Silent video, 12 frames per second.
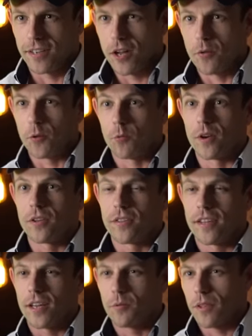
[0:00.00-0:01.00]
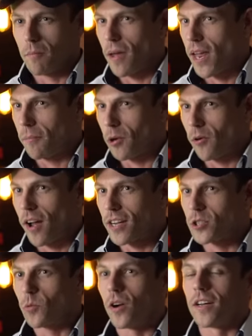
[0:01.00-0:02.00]
You know, the real thing of what the Man of
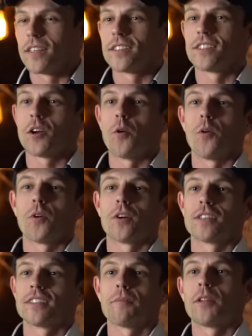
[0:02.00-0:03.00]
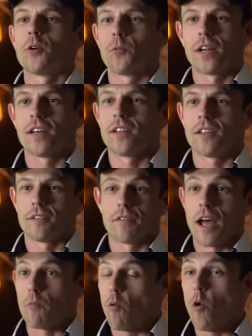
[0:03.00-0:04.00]
Mirage was, or something real
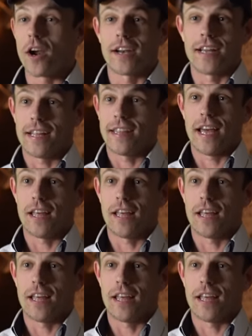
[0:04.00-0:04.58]
of, I wanted to get